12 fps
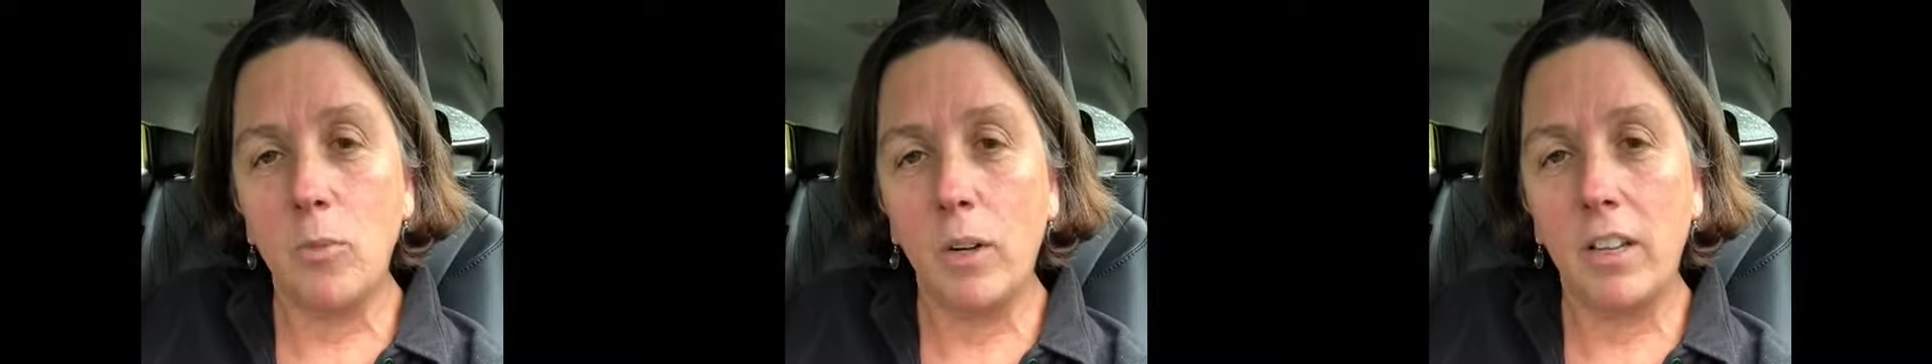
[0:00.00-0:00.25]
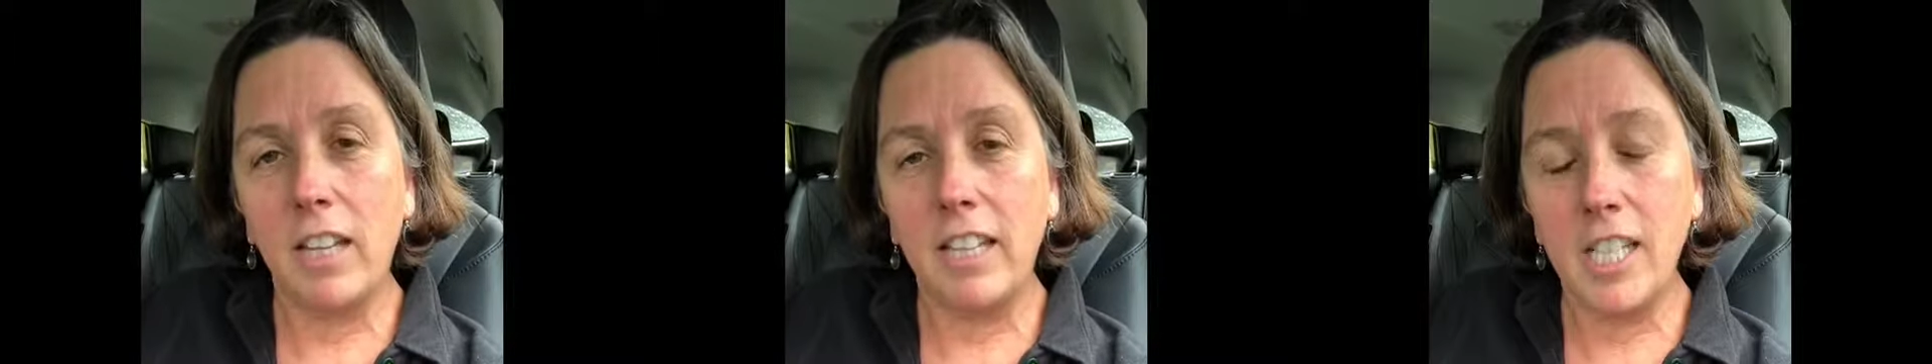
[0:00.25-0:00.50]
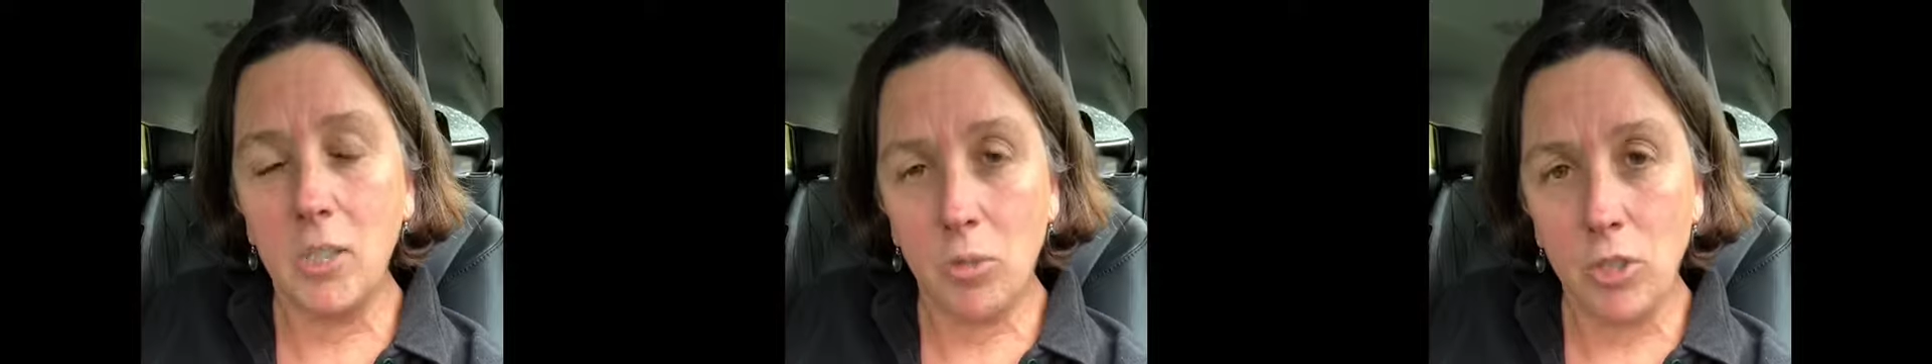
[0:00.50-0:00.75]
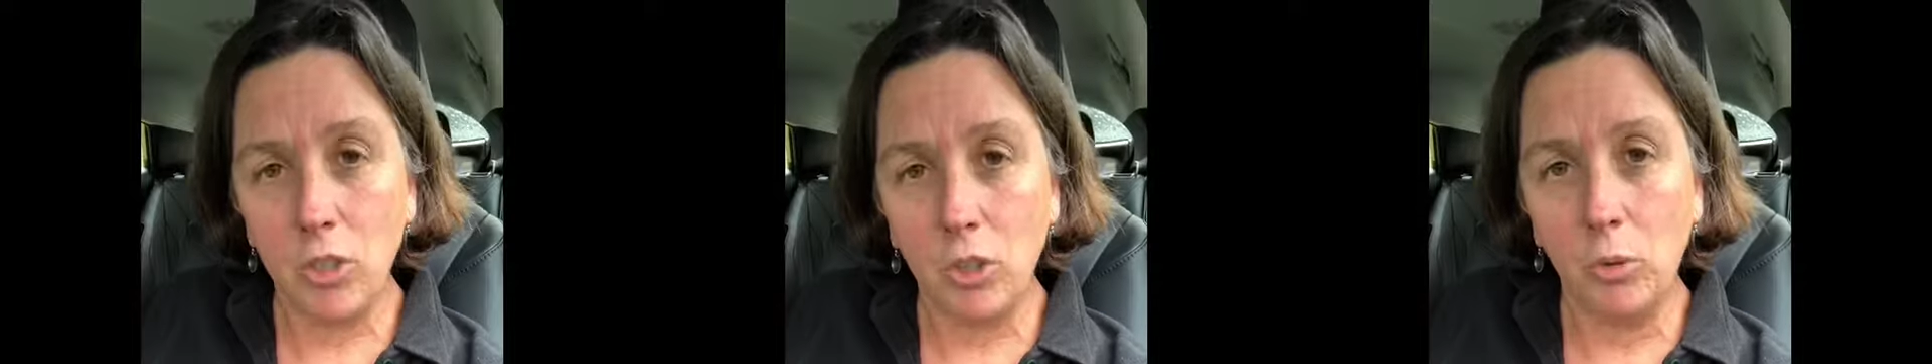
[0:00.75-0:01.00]
one of the things we're
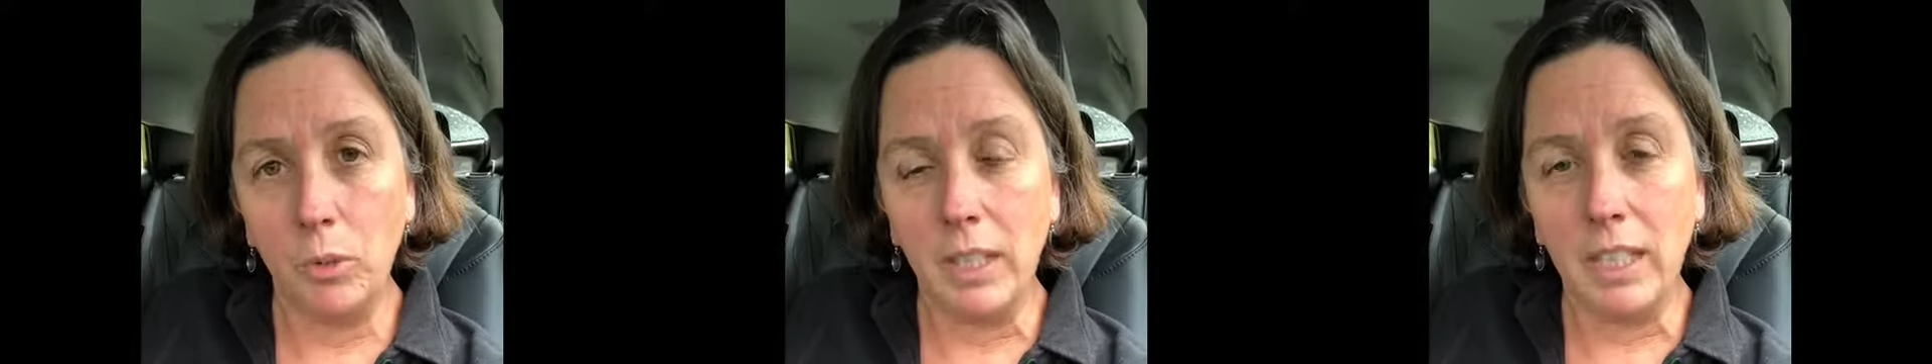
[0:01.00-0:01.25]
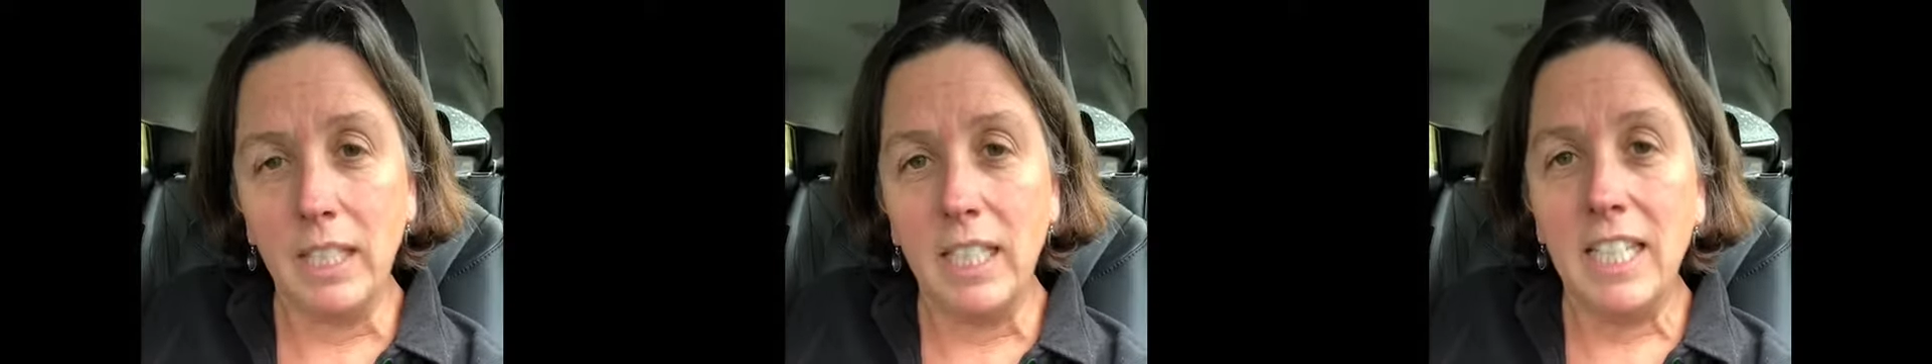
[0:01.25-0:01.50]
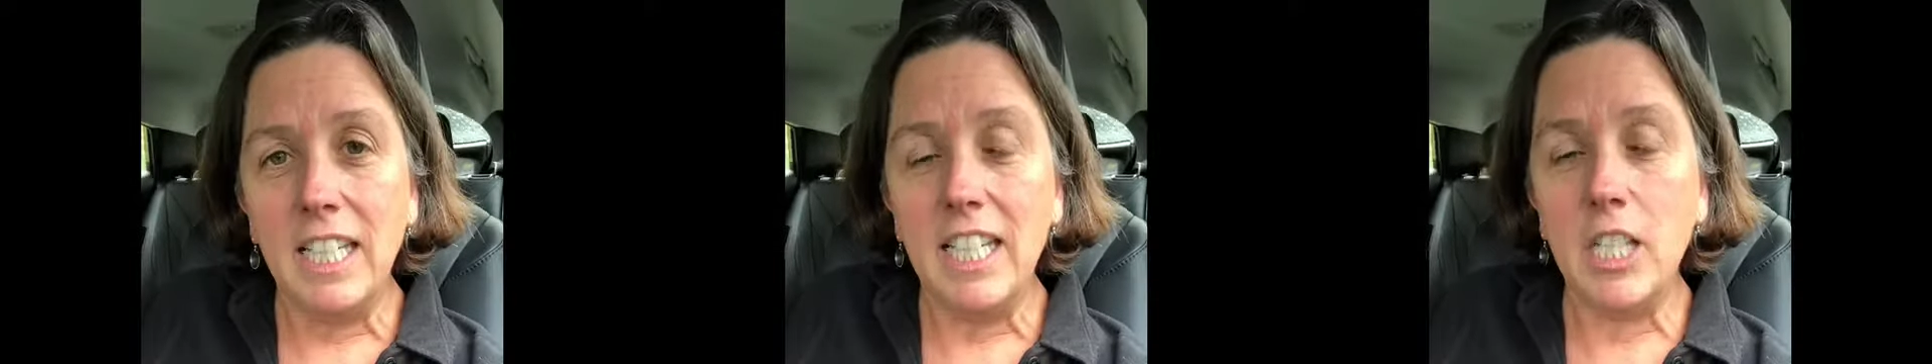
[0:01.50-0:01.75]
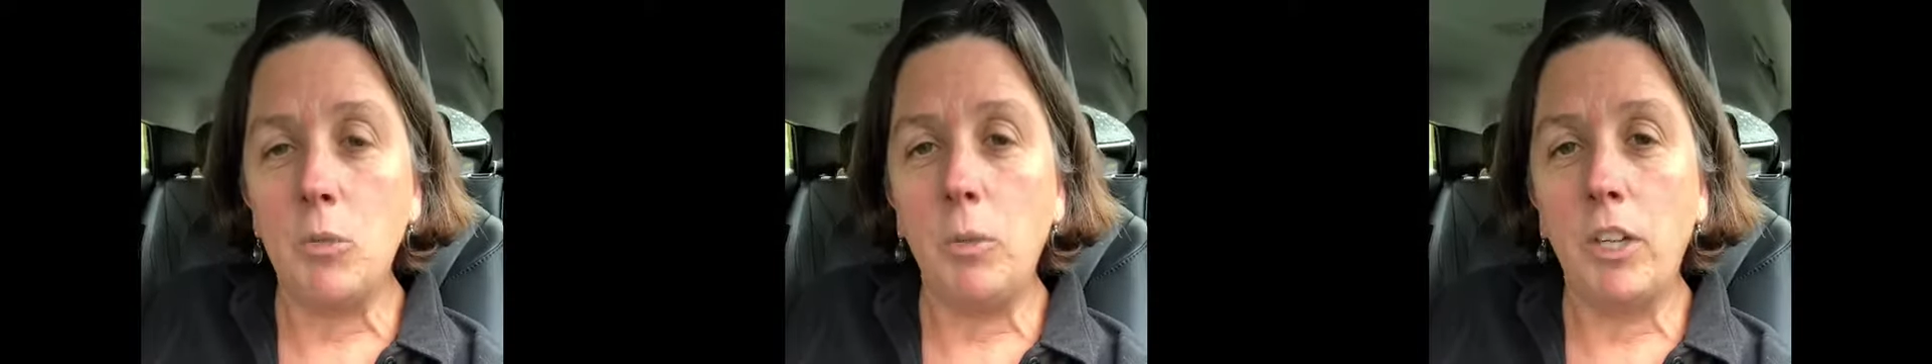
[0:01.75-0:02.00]
doing
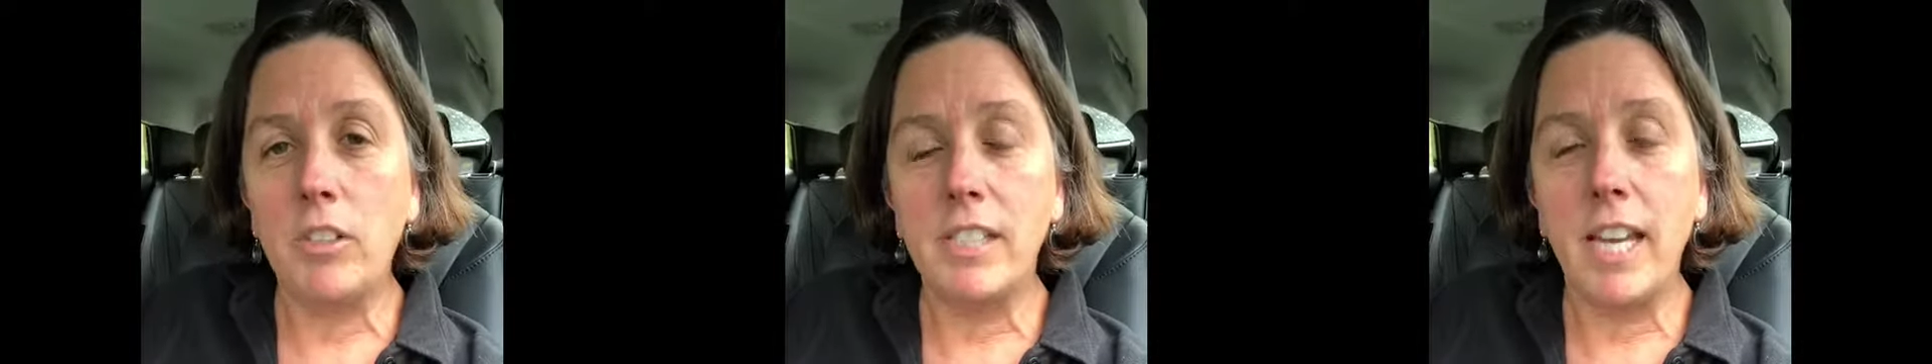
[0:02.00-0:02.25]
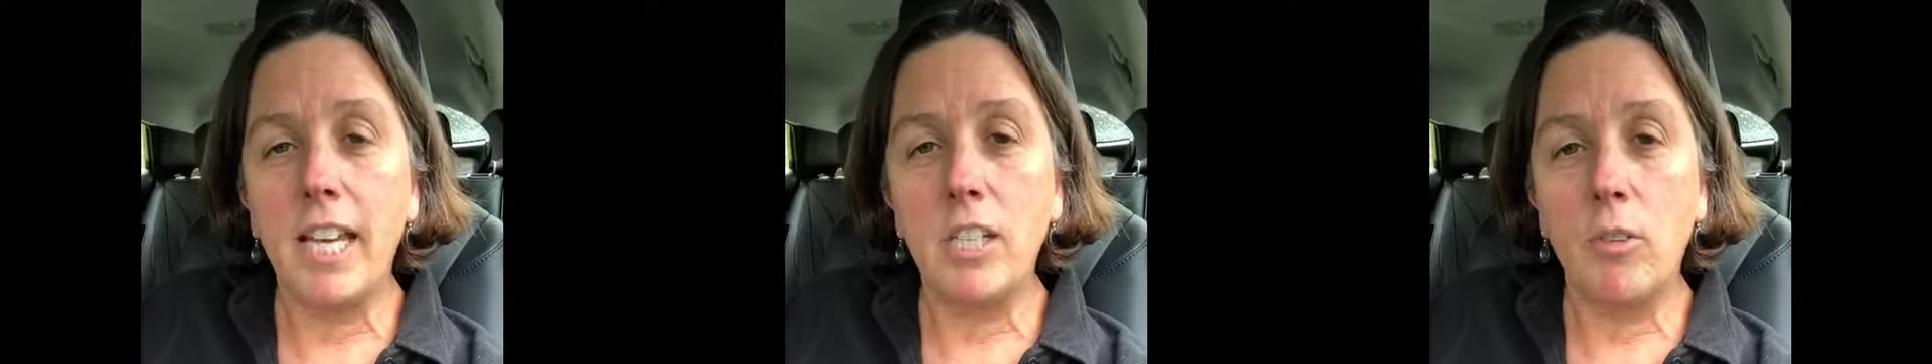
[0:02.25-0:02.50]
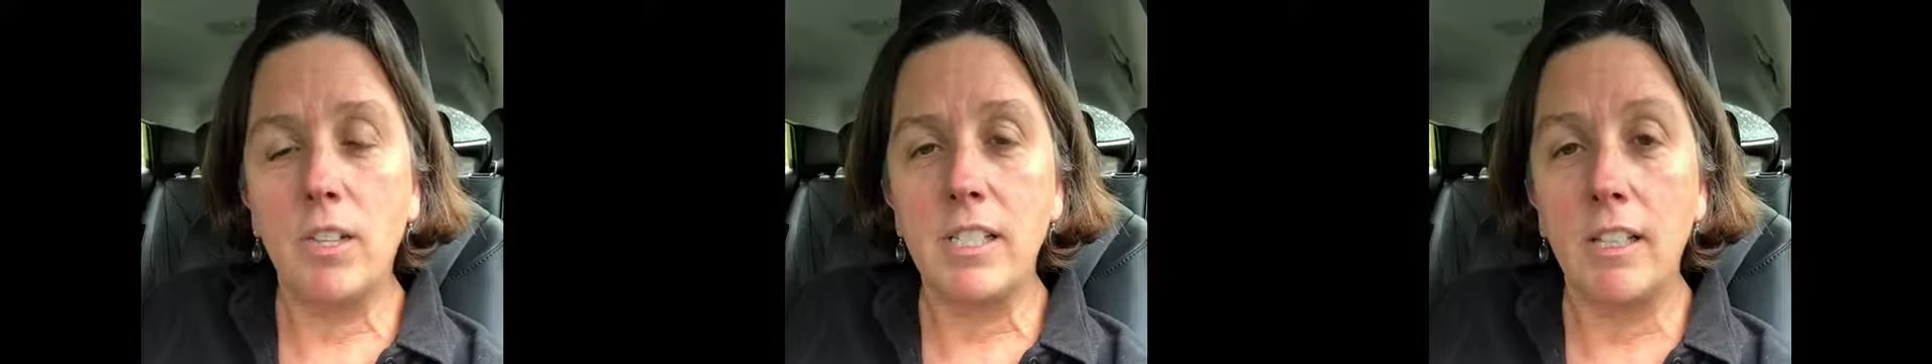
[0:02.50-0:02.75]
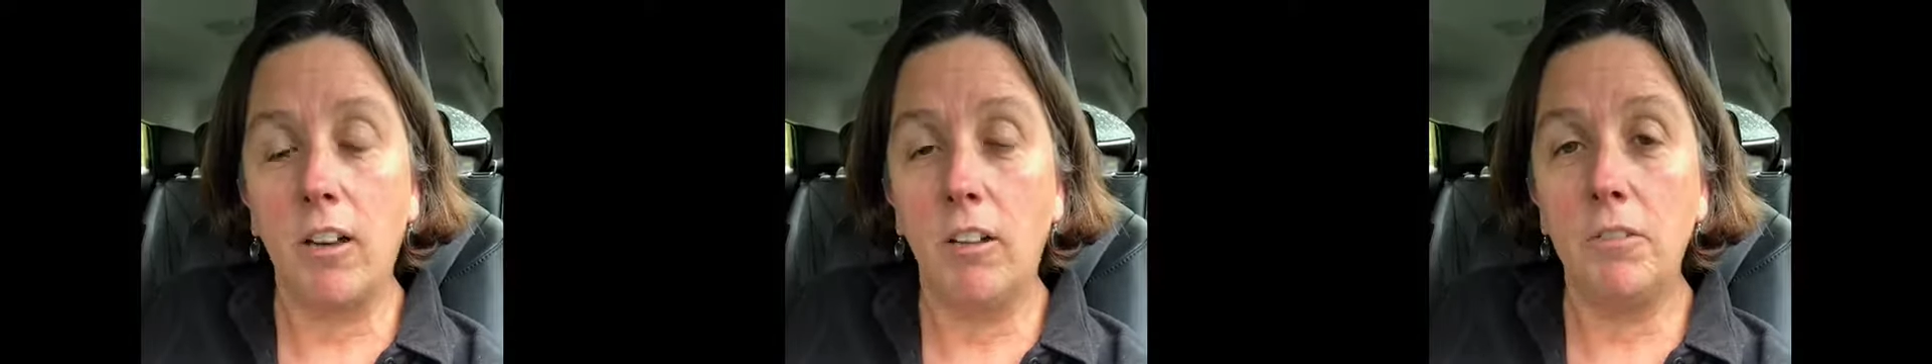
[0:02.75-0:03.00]
is we are saying to
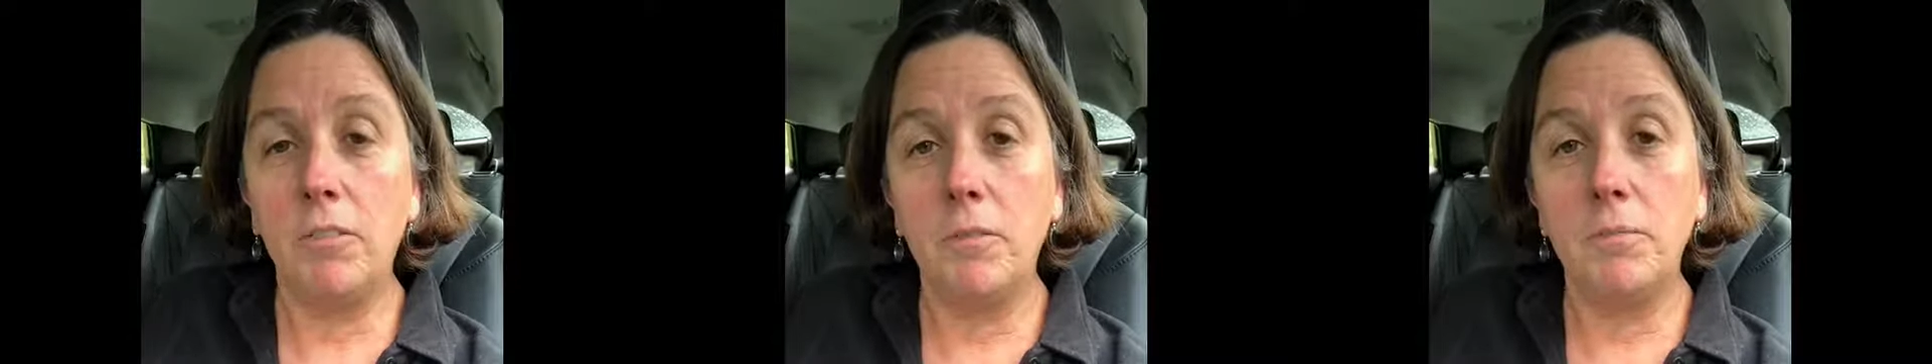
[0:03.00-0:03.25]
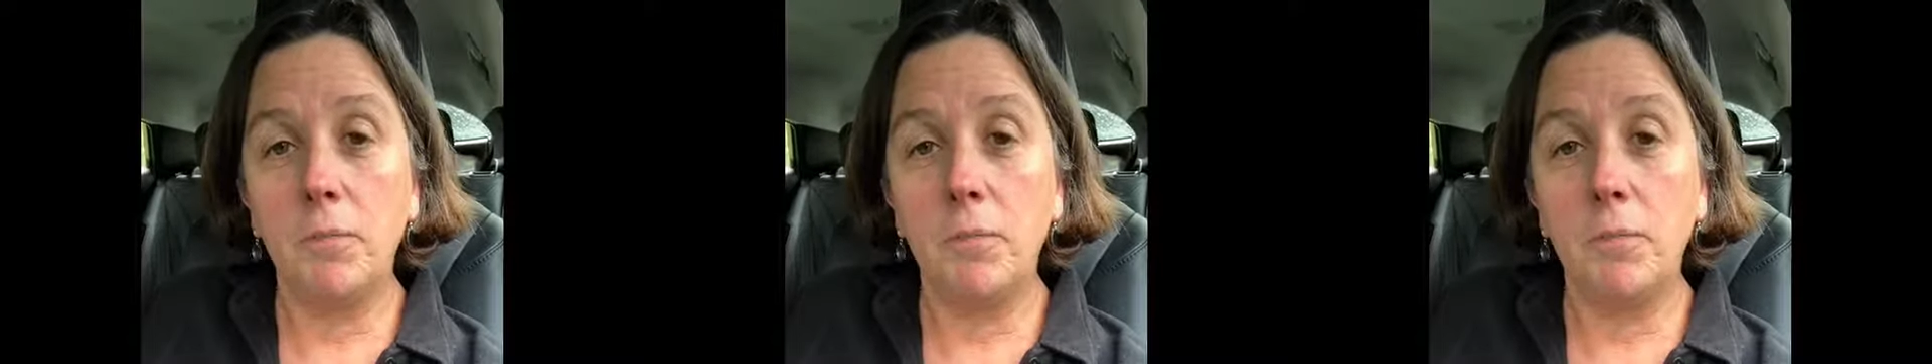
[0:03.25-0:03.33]
ourselves,